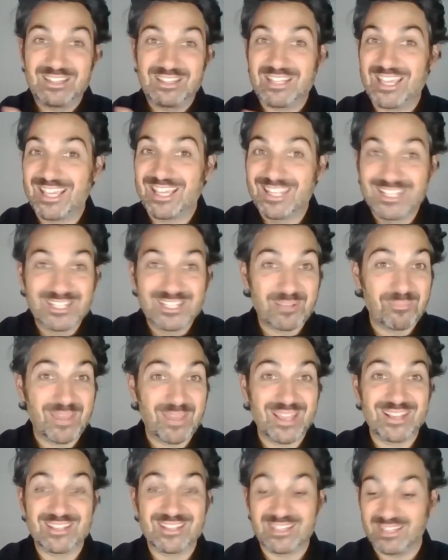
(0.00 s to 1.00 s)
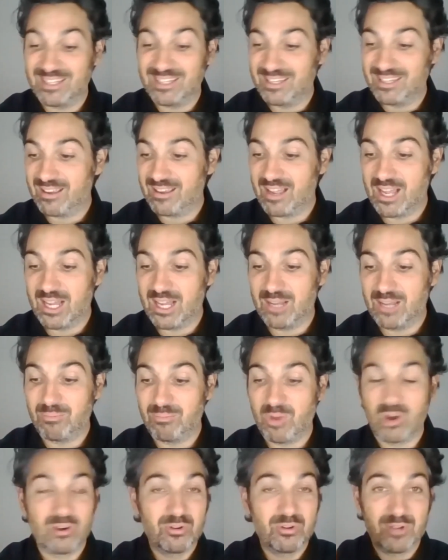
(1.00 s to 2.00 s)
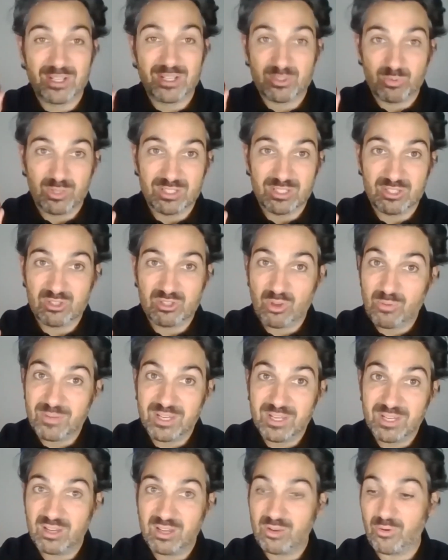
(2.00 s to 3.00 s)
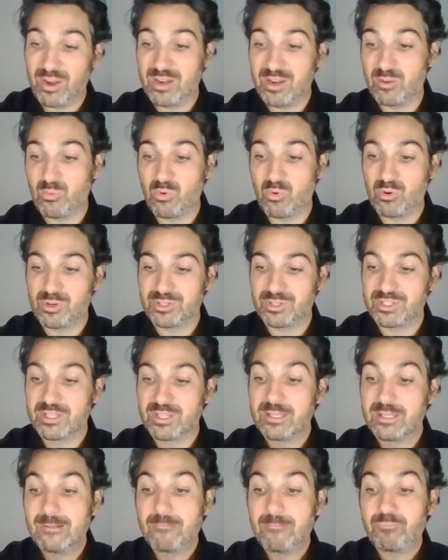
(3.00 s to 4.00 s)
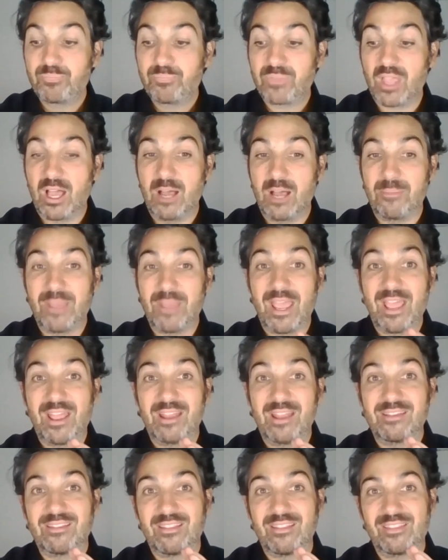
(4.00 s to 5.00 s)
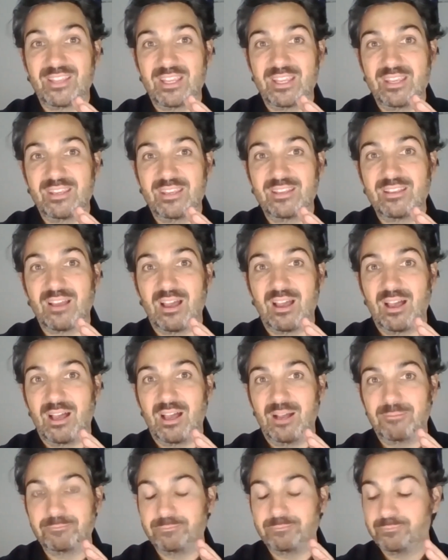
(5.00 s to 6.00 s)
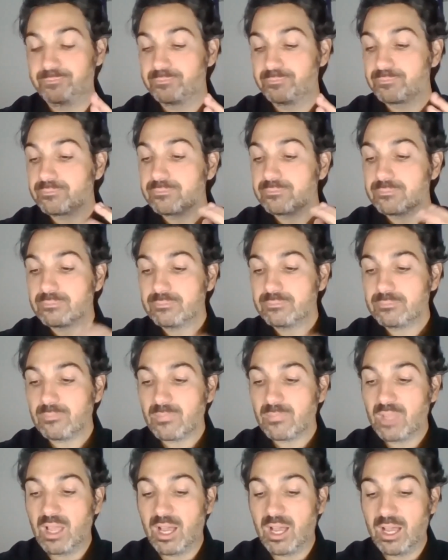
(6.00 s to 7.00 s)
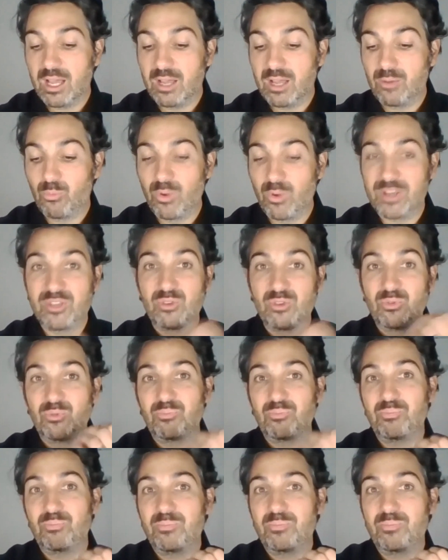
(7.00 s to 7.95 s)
It is amazing. Uh, Marou has won so many great awards. Um, and the um, uh, when you